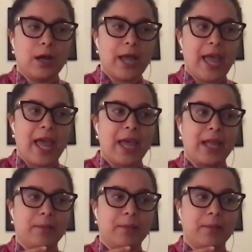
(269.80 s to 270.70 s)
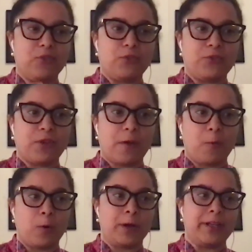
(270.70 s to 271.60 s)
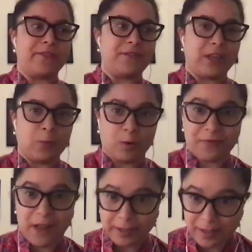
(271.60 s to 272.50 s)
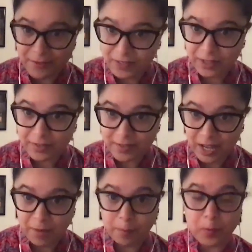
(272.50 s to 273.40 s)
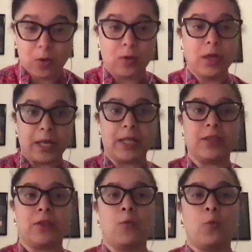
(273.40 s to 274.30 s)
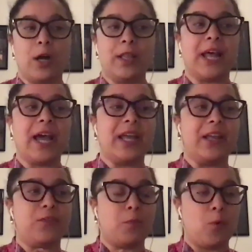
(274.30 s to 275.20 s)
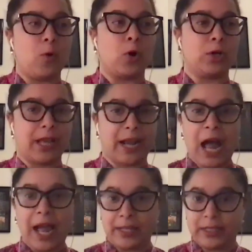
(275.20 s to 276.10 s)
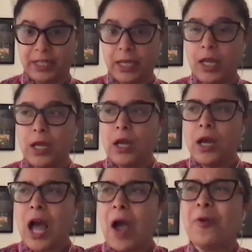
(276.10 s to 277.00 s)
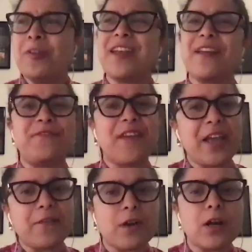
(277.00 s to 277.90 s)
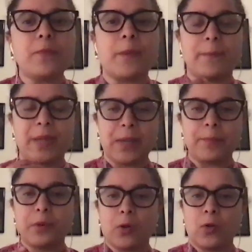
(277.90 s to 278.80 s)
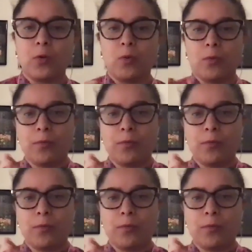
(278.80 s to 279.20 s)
and Medusa were found in Athena's temple, but the one that is more like highly, I wouldn't say favored, but people